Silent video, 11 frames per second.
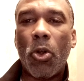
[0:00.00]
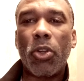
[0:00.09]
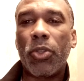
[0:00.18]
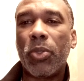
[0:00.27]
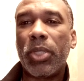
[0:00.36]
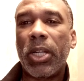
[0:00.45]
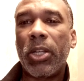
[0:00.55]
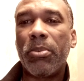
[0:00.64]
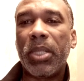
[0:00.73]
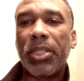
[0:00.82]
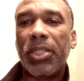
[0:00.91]
of those error
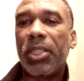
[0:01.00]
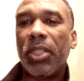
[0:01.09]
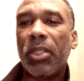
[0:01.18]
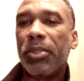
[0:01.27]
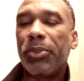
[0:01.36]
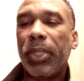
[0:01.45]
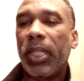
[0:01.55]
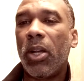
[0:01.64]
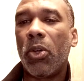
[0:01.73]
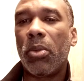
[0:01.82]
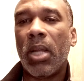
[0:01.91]
messages, and you're going to freak
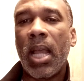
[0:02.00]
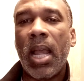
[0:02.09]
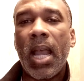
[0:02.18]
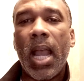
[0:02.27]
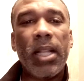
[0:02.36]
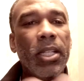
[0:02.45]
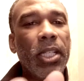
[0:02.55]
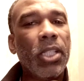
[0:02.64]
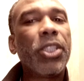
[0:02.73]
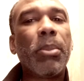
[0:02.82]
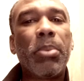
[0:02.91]
out. And the
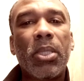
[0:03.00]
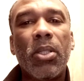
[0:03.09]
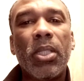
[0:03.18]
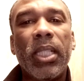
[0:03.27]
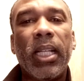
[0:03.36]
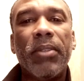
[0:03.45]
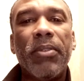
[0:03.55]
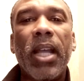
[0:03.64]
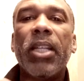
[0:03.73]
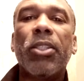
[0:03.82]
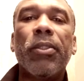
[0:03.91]
dealership is going to take
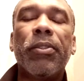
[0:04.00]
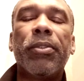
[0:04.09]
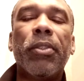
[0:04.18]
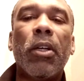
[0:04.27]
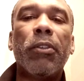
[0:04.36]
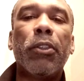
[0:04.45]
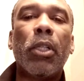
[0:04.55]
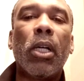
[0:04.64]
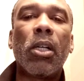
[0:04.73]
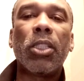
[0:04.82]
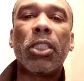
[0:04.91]
advantage of a
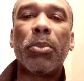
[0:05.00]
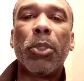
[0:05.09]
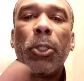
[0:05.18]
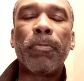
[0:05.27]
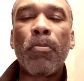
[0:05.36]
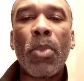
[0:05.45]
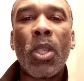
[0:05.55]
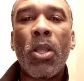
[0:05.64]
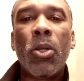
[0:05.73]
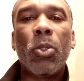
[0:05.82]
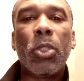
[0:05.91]
customer
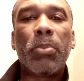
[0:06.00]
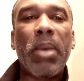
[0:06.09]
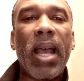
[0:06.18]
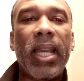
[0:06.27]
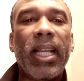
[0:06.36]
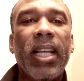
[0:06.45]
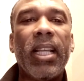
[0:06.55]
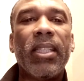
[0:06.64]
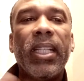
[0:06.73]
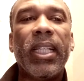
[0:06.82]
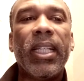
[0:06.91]
who's panicking
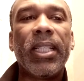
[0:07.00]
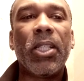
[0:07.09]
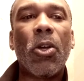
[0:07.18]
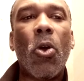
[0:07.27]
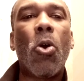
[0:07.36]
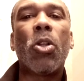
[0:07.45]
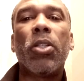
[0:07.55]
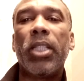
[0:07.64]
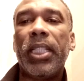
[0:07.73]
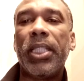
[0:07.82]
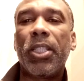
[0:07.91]
and thinking that all of
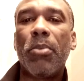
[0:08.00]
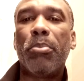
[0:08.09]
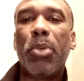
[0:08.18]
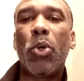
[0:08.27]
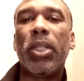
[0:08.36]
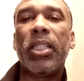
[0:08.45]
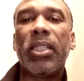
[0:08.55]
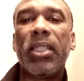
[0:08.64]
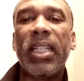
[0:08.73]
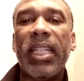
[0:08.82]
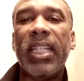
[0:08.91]
these components
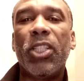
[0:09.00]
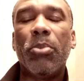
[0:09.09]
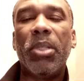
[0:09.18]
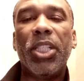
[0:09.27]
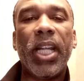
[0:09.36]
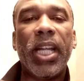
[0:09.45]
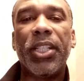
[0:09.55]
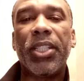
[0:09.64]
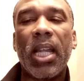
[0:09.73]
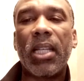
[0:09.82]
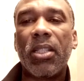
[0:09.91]
need to be
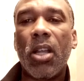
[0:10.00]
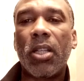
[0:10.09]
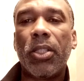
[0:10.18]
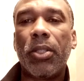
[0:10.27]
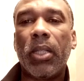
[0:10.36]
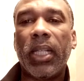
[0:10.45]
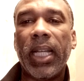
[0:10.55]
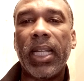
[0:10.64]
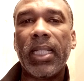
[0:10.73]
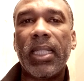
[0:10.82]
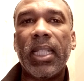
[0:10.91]
changed. That's not the
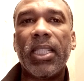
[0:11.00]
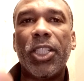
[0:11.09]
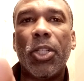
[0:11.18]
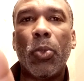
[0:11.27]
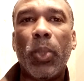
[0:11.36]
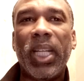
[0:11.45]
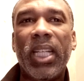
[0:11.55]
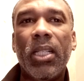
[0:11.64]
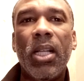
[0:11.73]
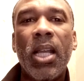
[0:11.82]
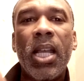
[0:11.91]
case. It's your
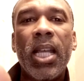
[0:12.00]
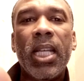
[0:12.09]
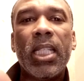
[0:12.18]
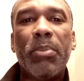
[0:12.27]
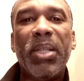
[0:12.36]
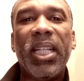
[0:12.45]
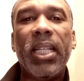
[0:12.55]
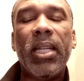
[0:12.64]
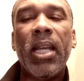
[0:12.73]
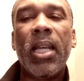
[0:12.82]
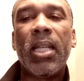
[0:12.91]
wheel
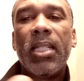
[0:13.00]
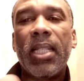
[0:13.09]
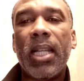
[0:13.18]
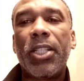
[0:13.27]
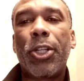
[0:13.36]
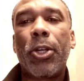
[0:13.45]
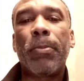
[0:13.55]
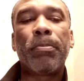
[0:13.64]
speed sensor